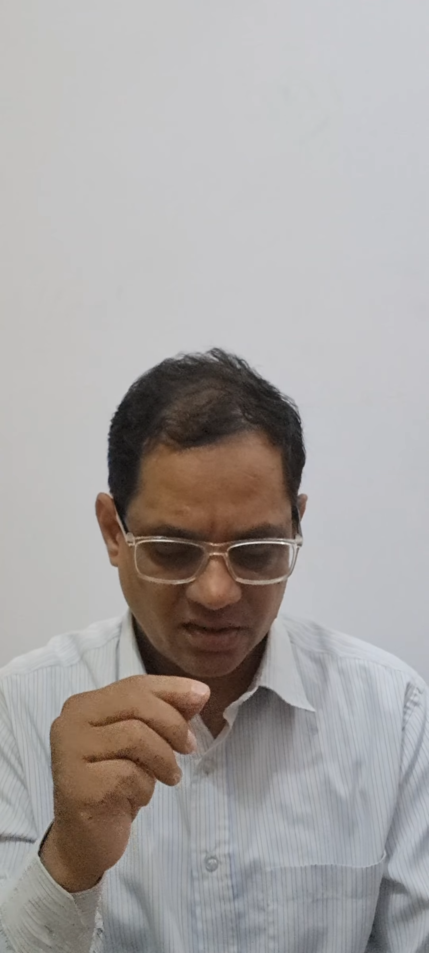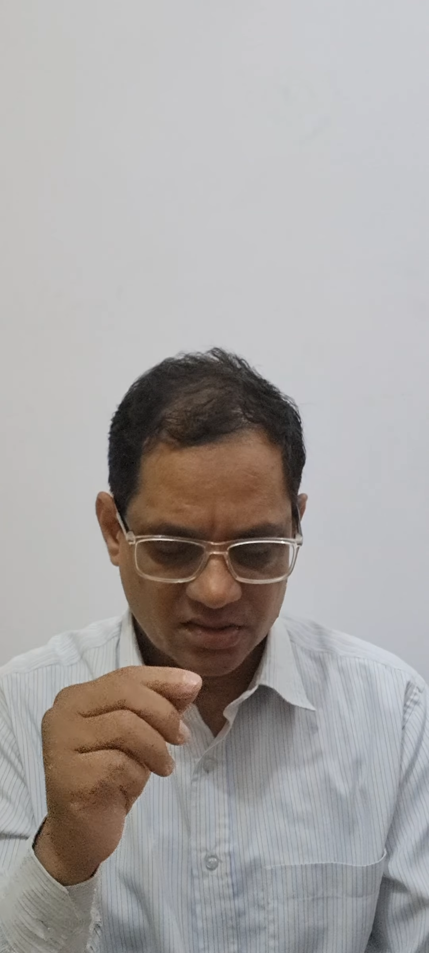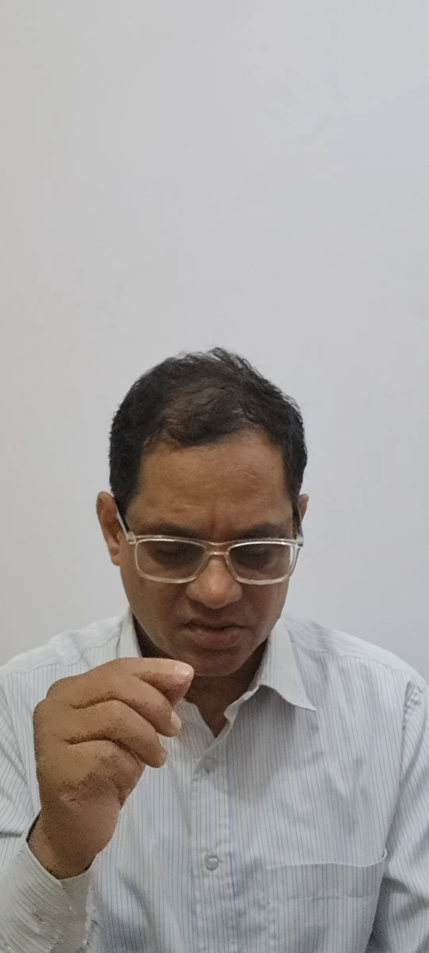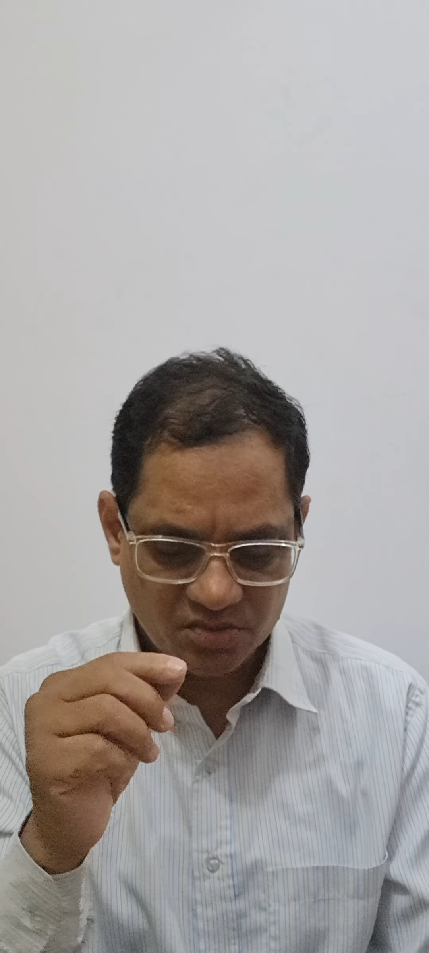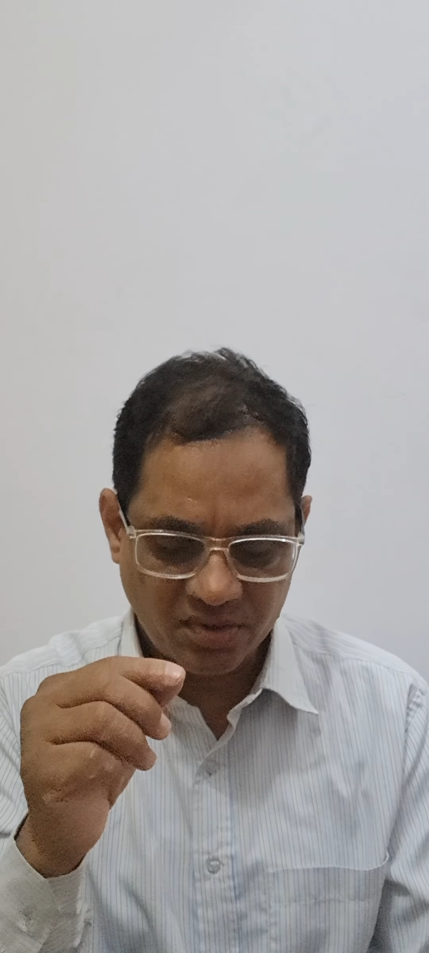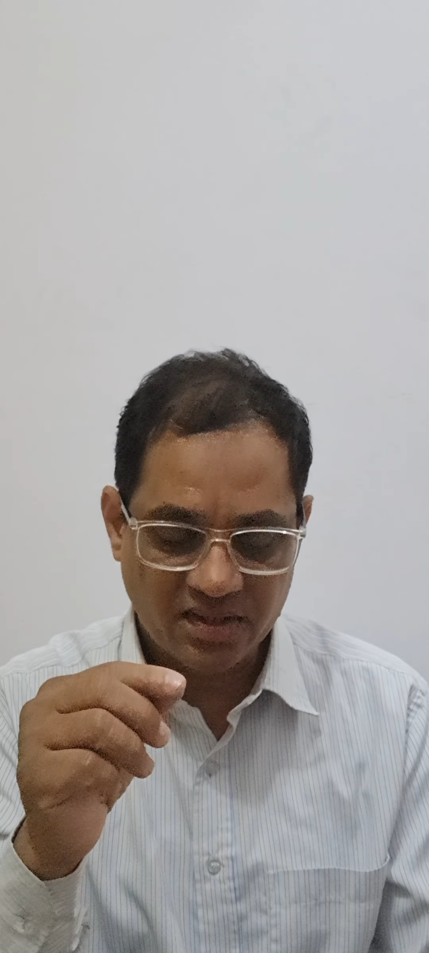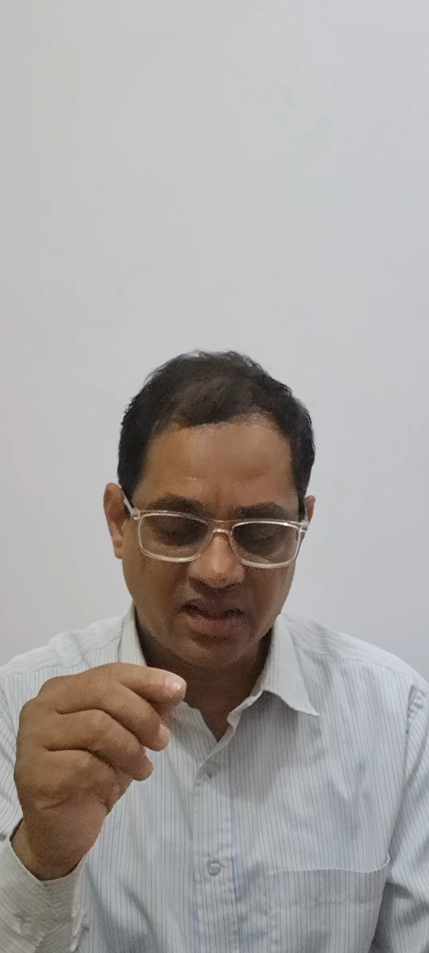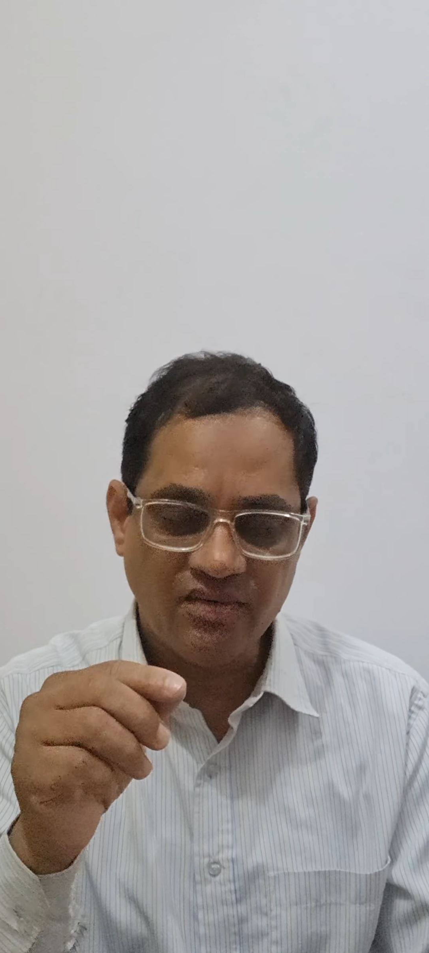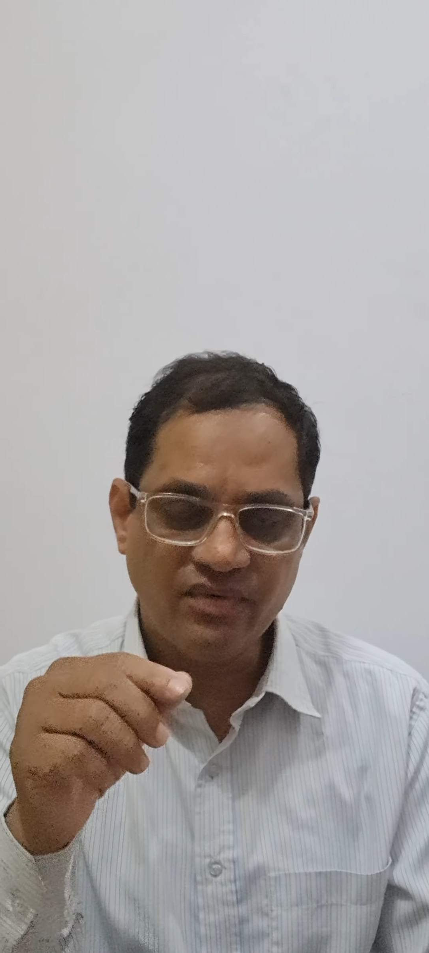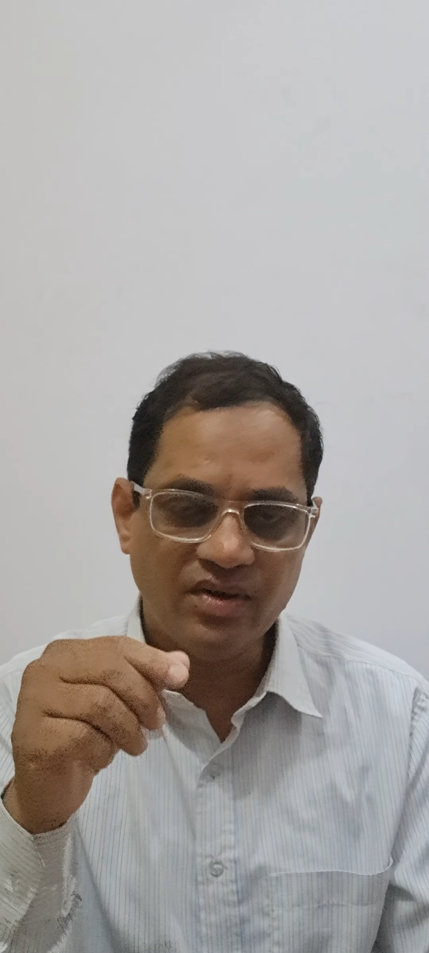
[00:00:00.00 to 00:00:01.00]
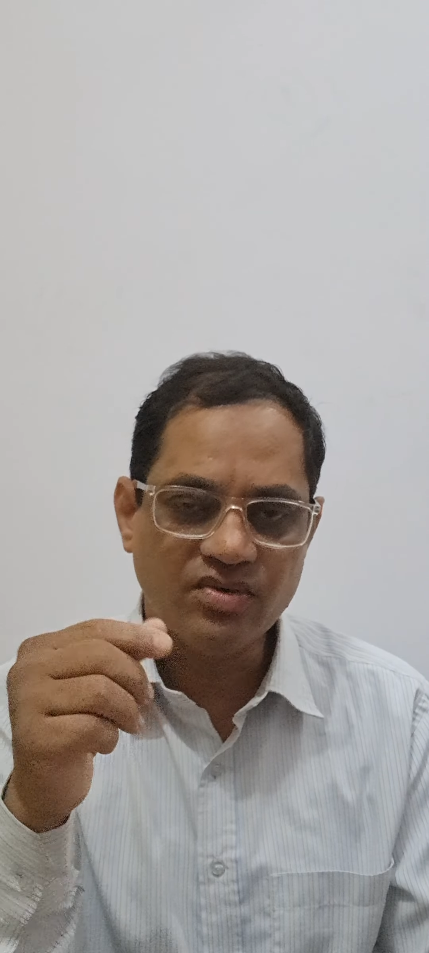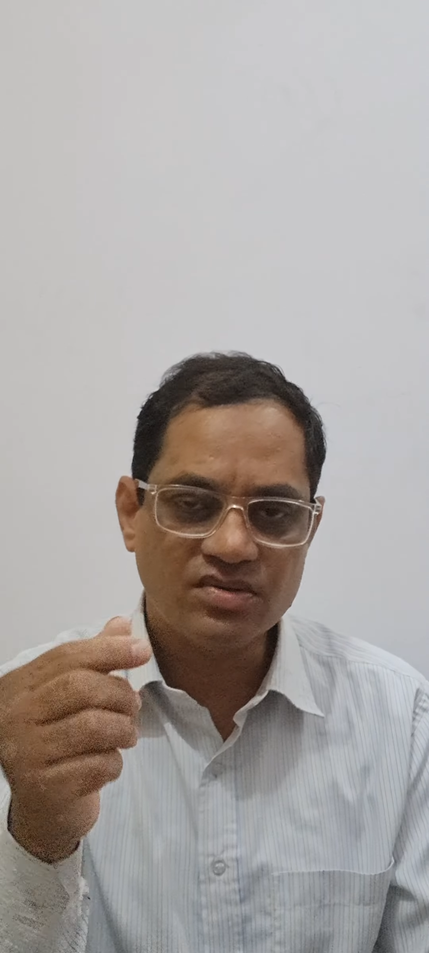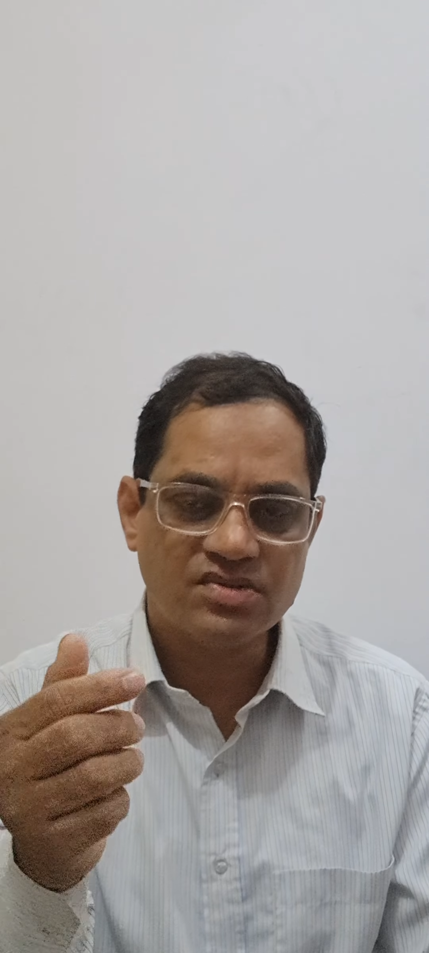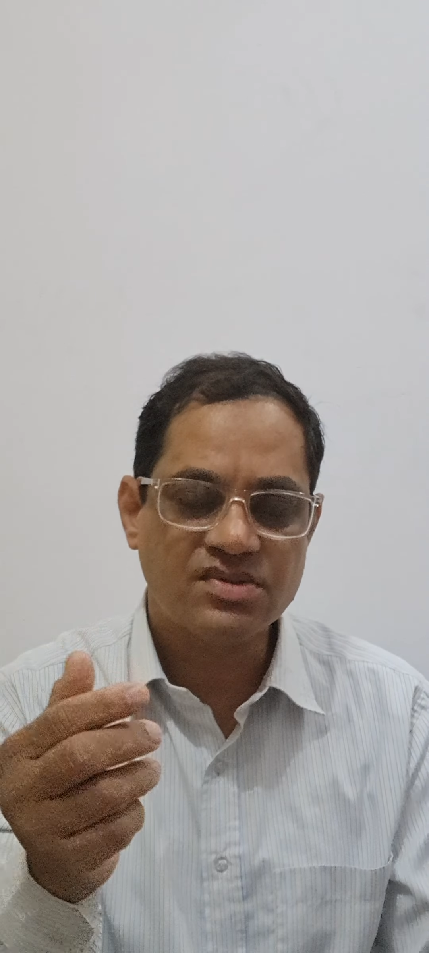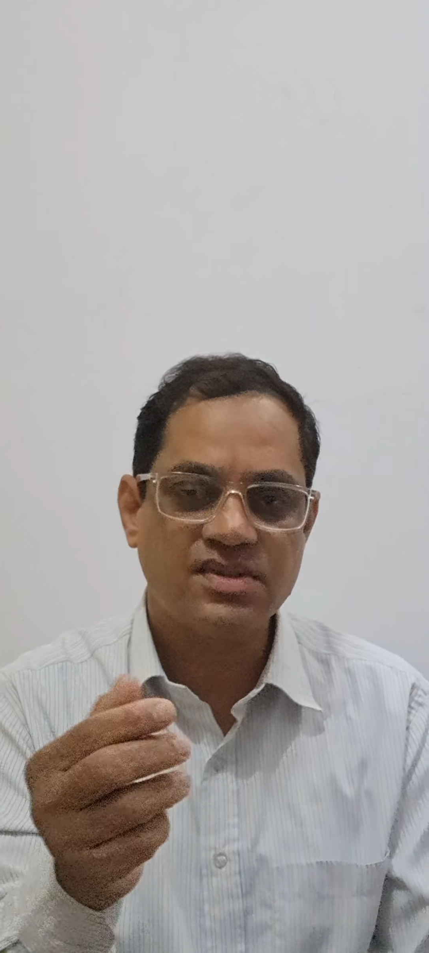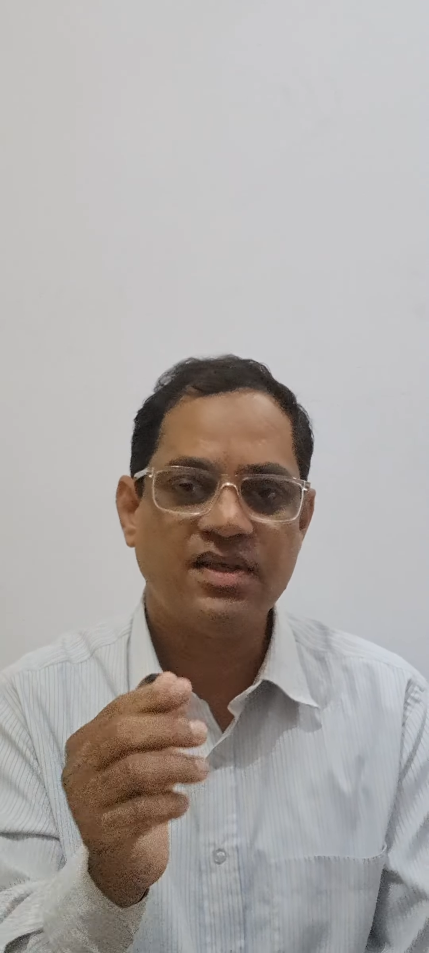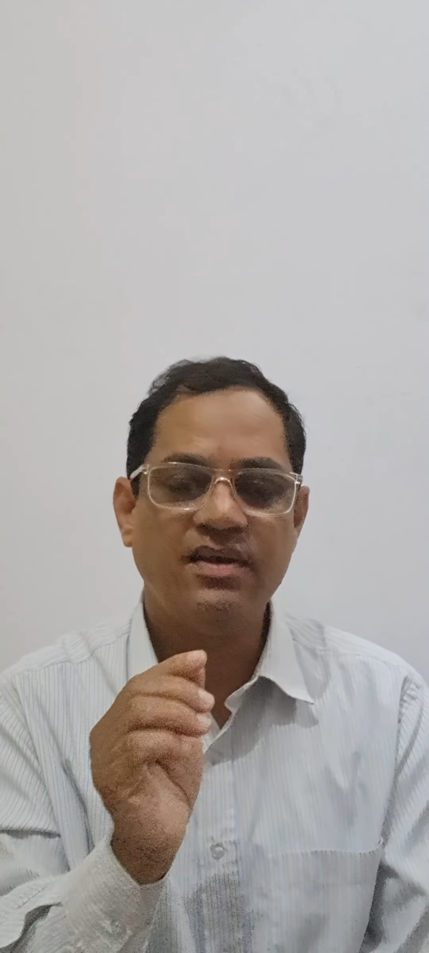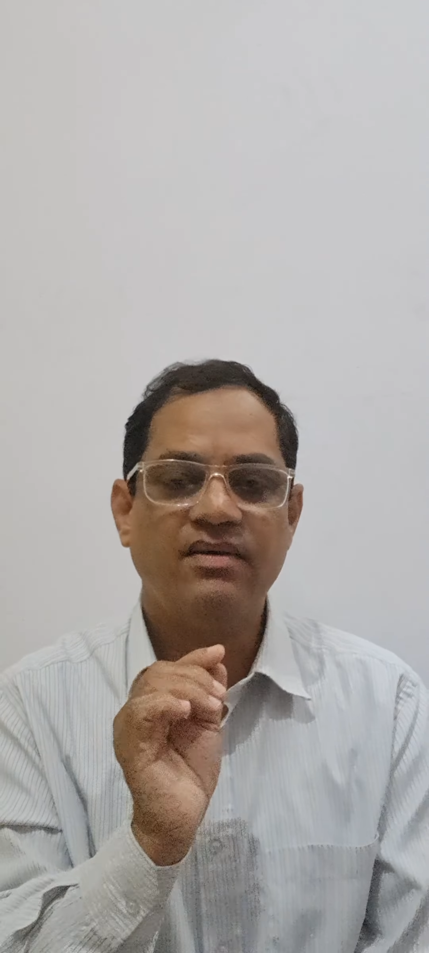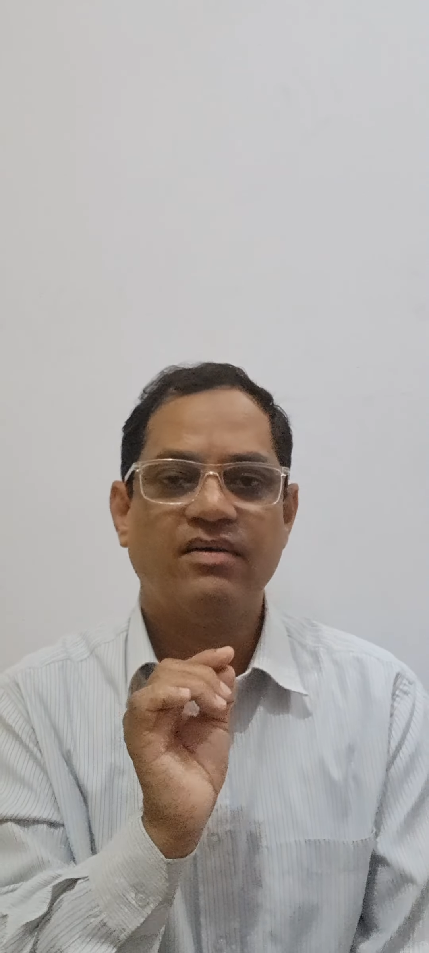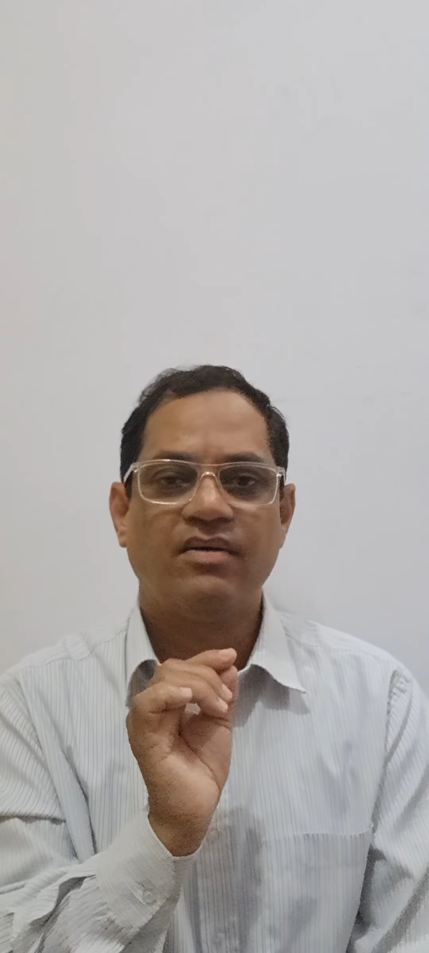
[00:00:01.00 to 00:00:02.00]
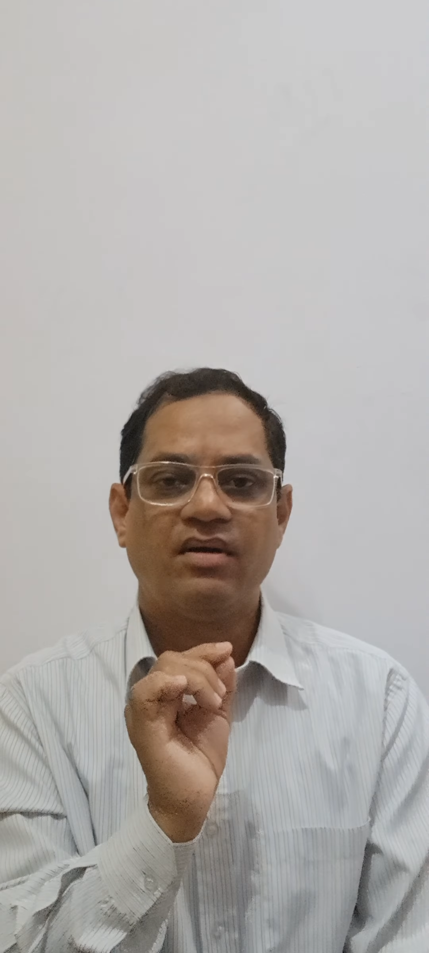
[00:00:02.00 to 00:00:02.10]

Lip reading: So, but he went on to see